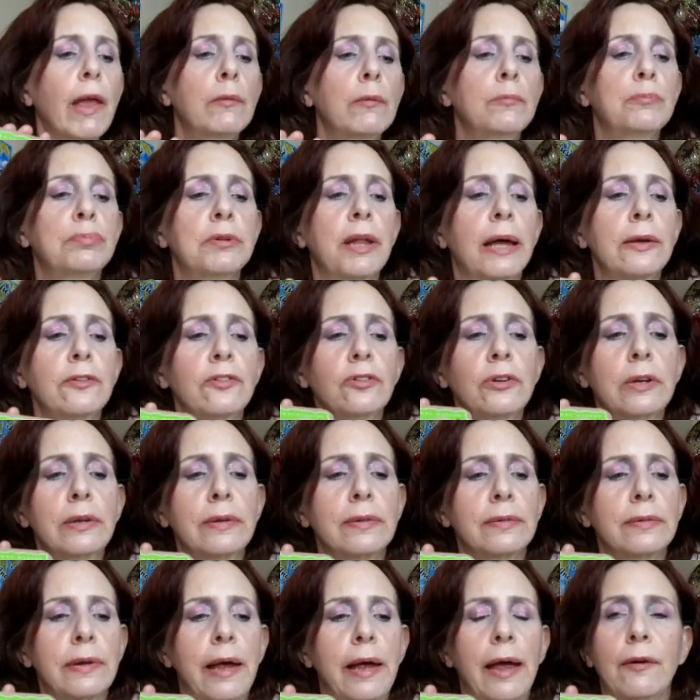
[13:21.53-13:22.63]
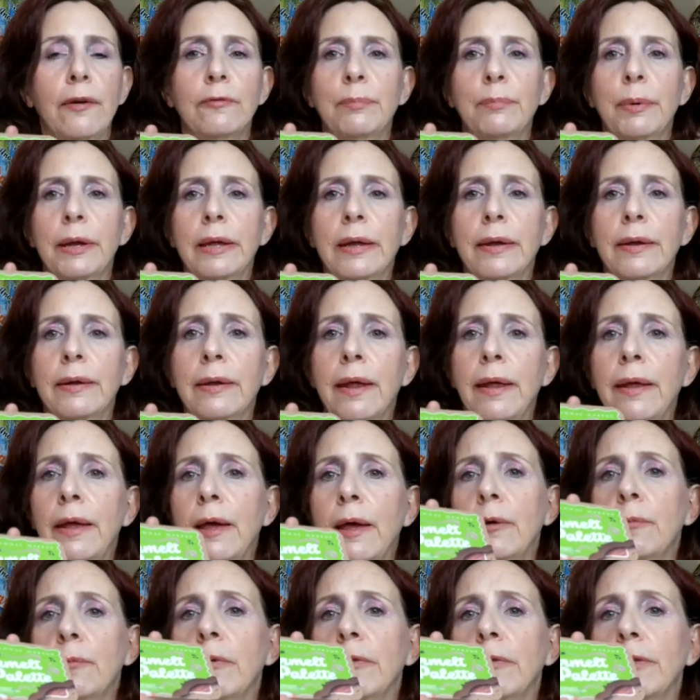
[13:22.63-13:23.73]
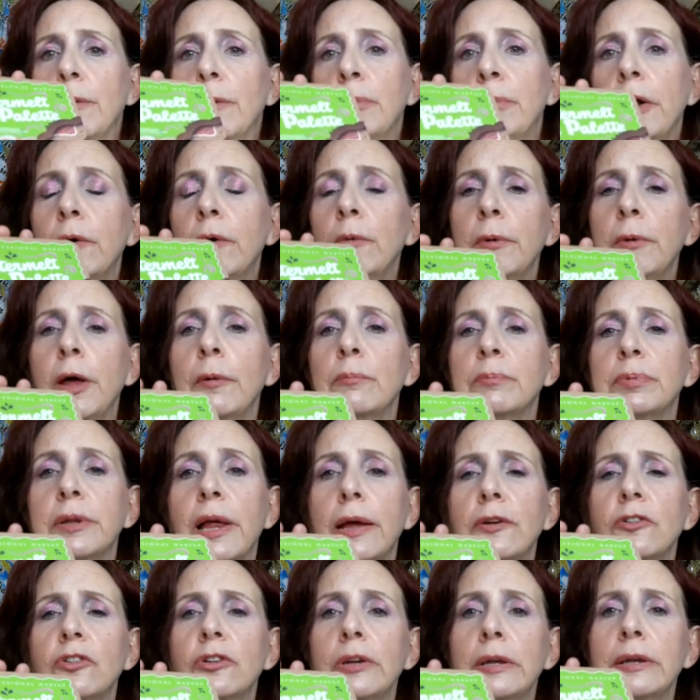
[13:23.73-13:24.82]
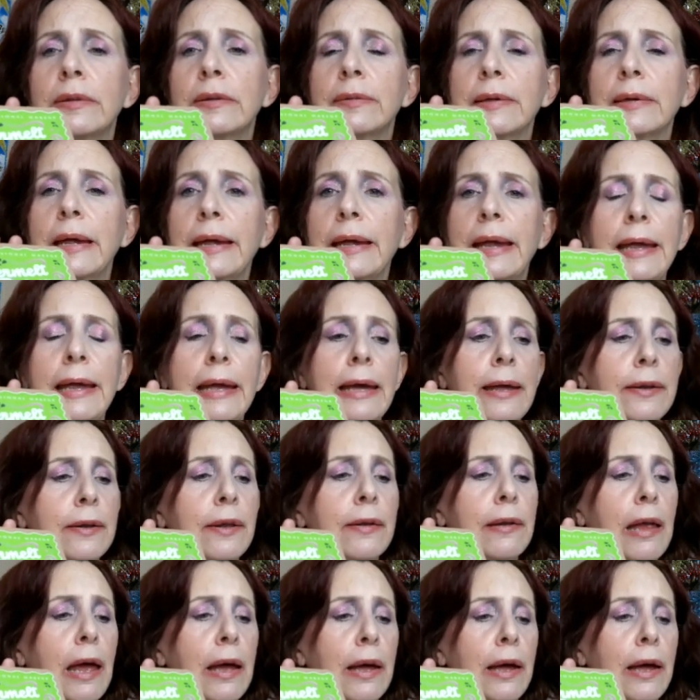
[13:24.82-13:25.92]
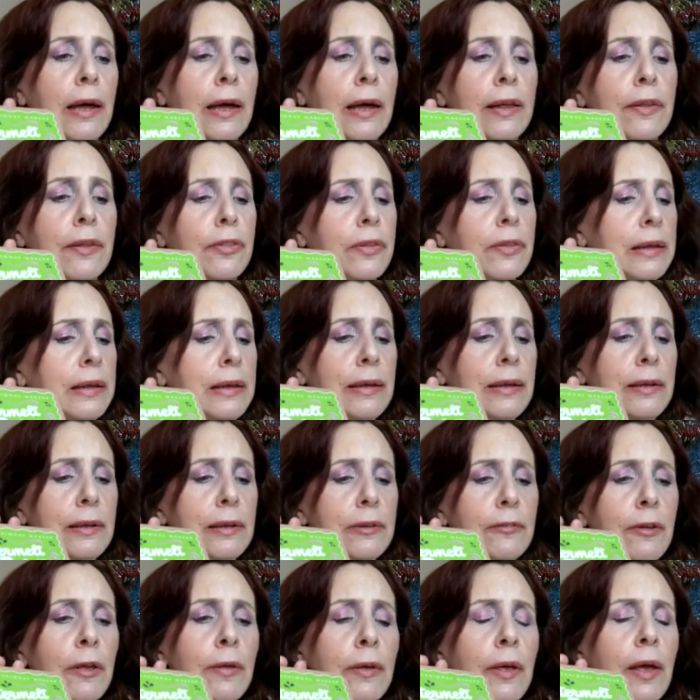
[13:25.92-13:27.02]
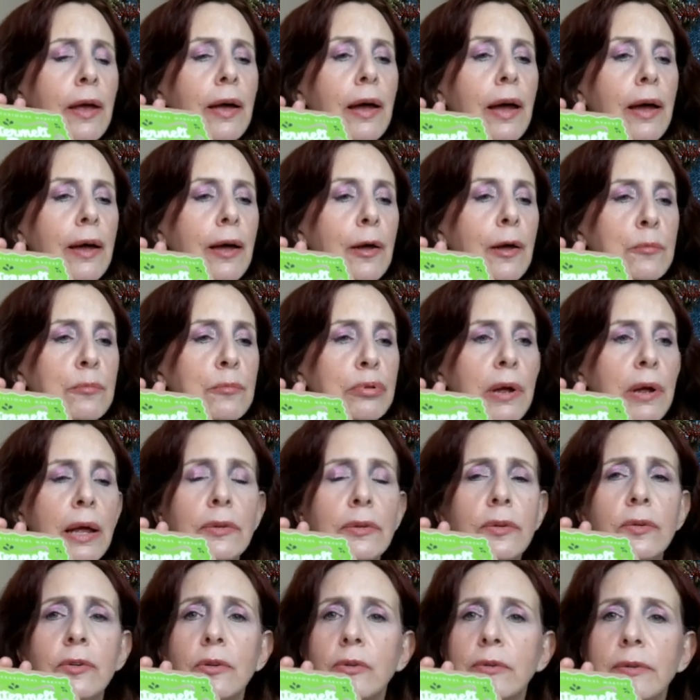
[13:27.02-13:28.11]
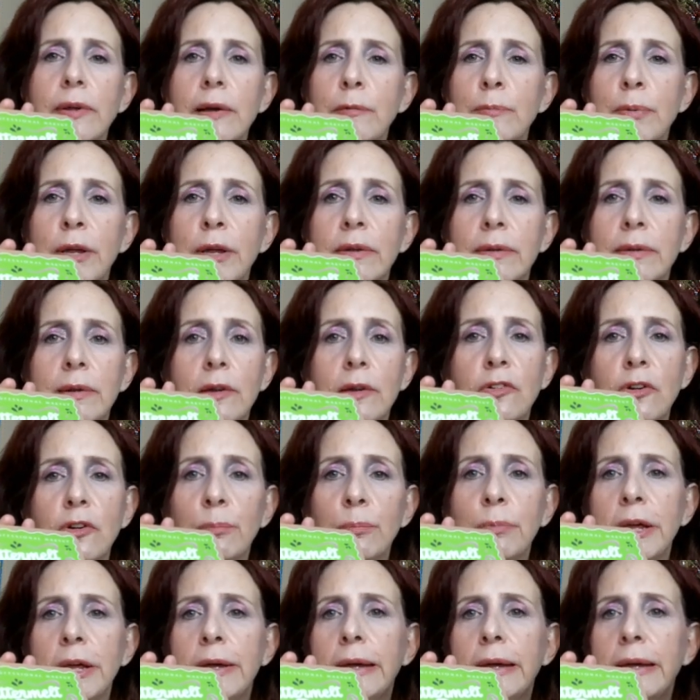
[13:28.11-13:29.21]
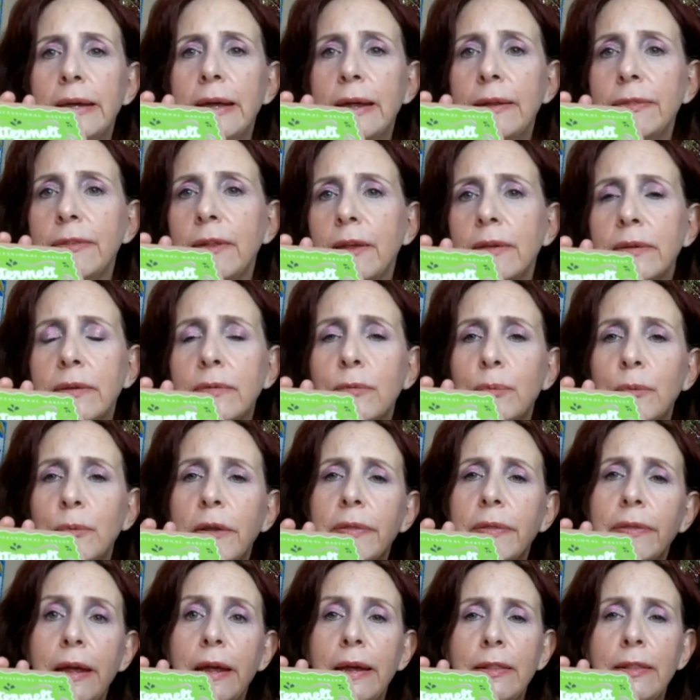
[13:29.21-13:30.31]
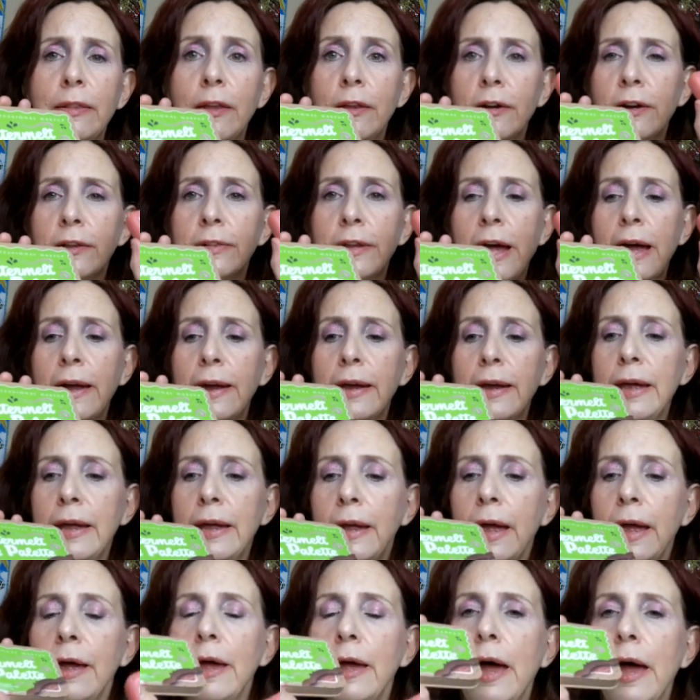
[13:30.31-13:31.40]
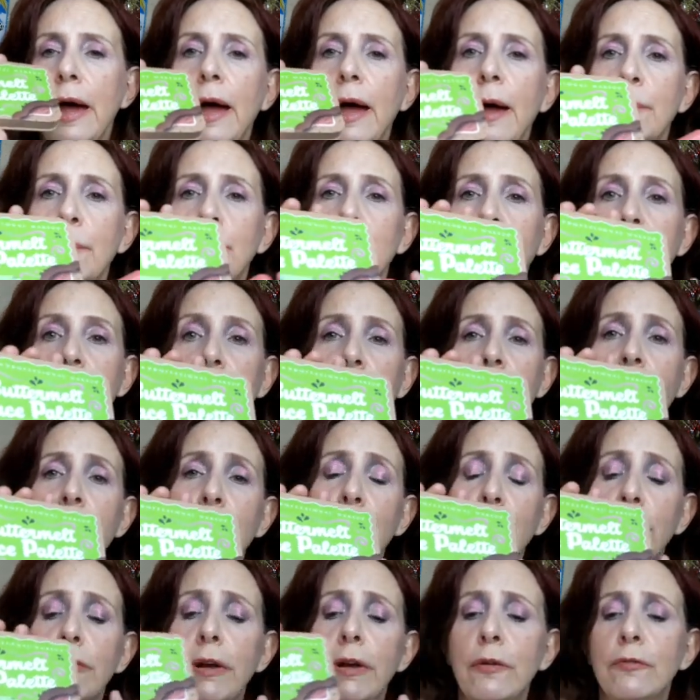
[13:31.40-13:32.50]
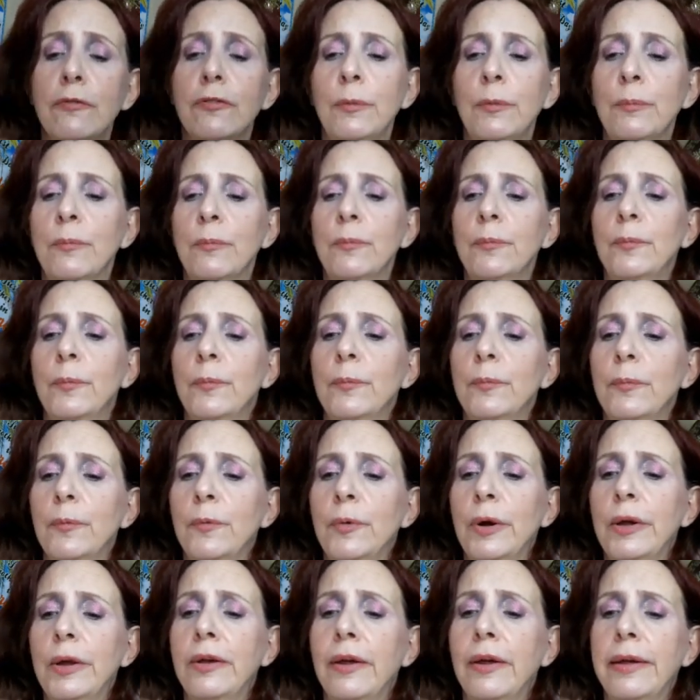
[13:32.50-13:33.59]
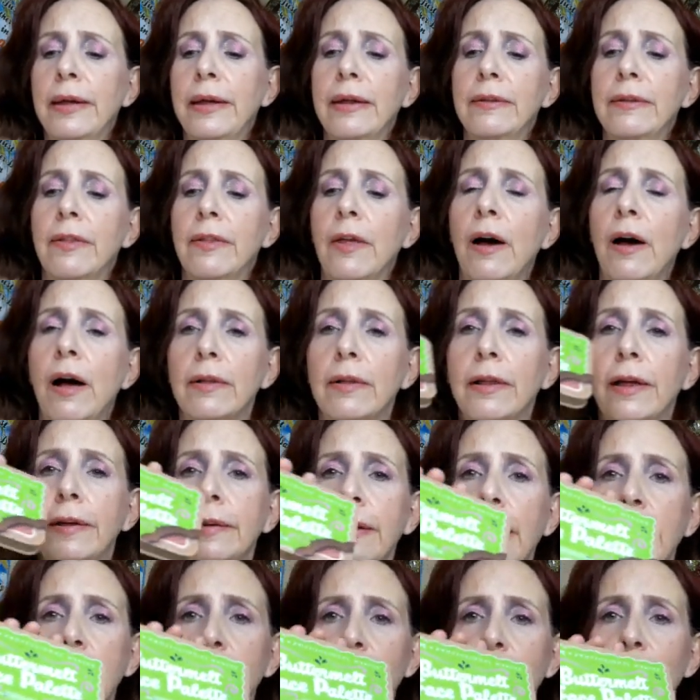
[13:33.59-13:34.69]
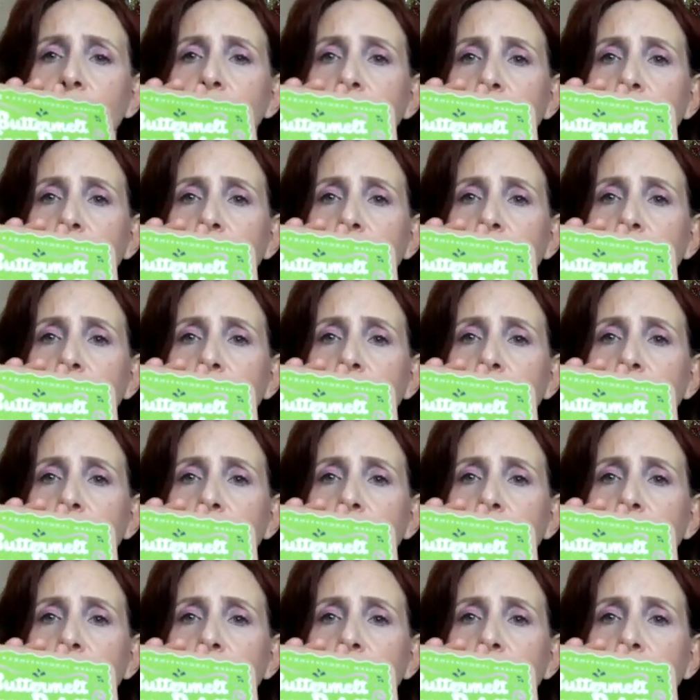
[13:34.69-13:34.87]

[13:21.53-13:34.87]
blushes have been the Buttermelt blushes and uh, the um, bronzers have been such a big hit. That's what they look like. Um, but you get three of them when you get the holiday